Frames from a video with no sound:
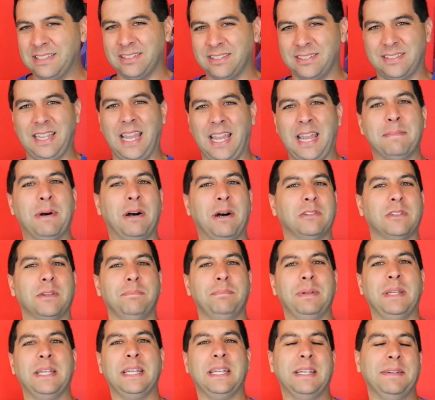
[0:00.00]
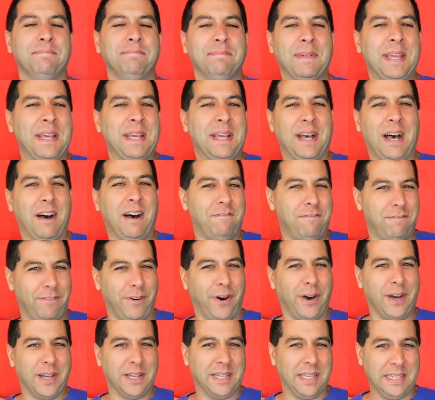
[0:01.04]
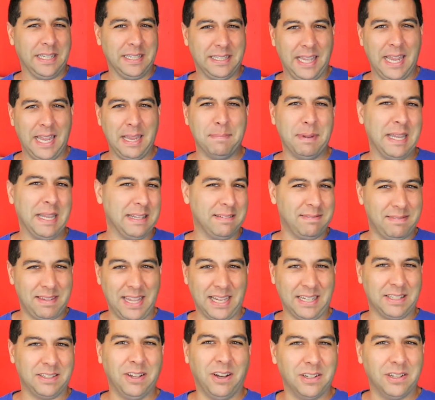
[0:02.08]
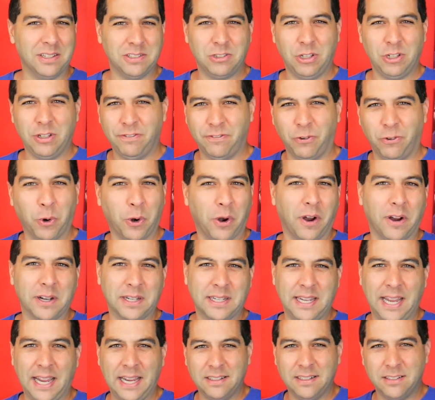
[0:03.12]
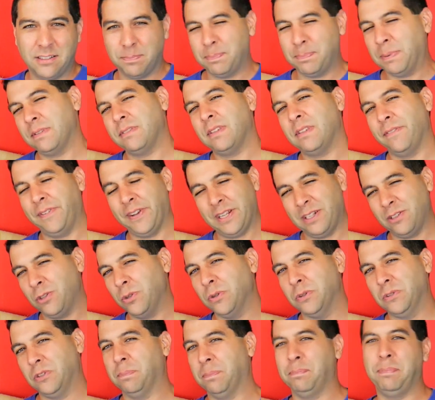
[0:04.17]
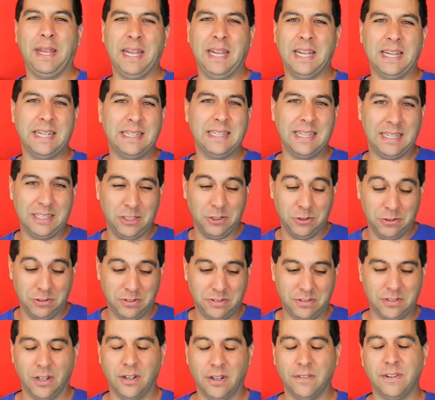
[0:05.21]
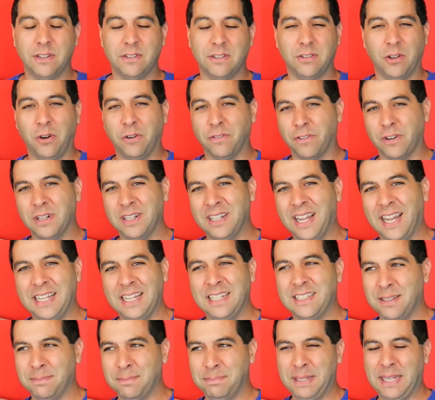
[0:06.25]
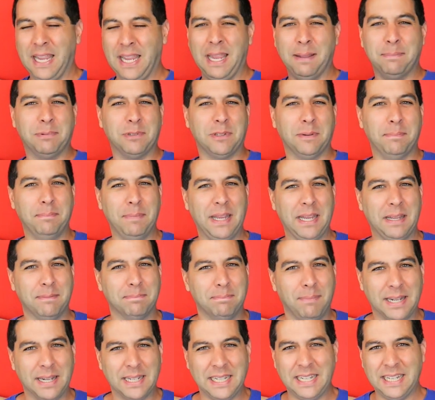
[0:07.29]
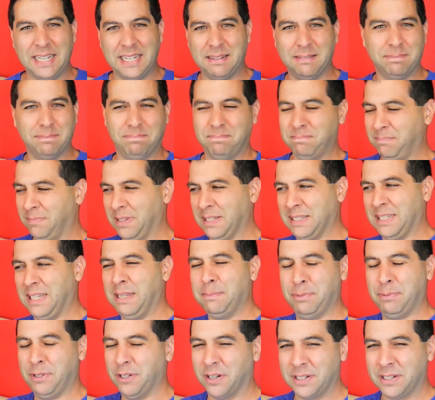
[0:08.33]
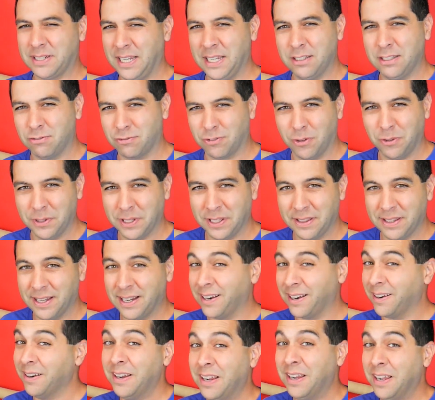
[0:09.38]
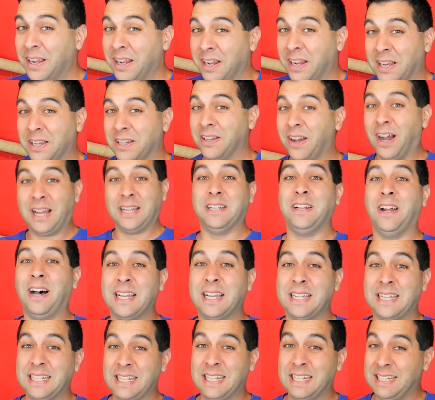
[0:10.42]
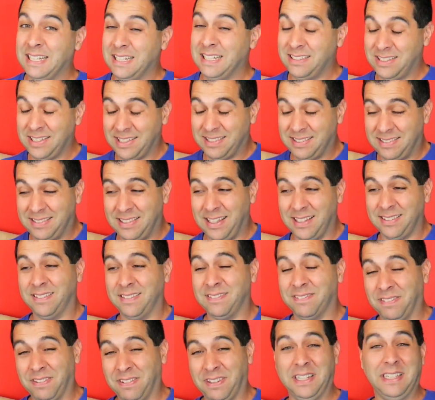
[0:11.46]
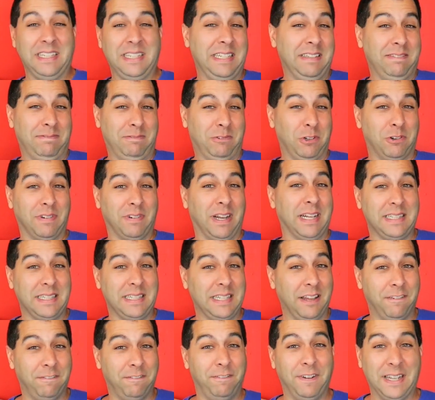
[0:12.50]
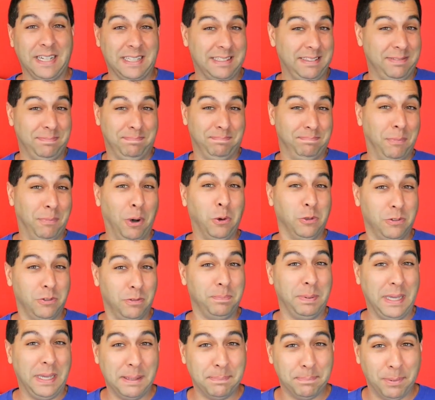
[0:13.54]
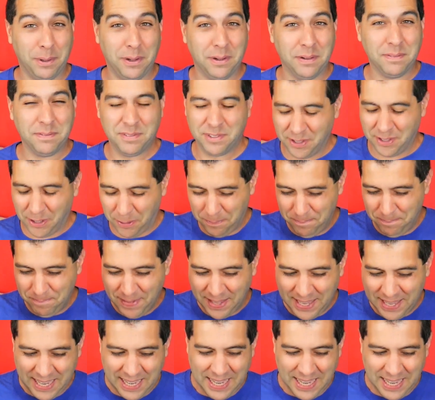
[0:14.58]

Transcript: it just came out to be a fog gaming technology for arcades specific to Japan that used servers overnight to be able to make money and, and keep the arcades rolling there. Not knocking it, it just doesn't really directly affect most people. So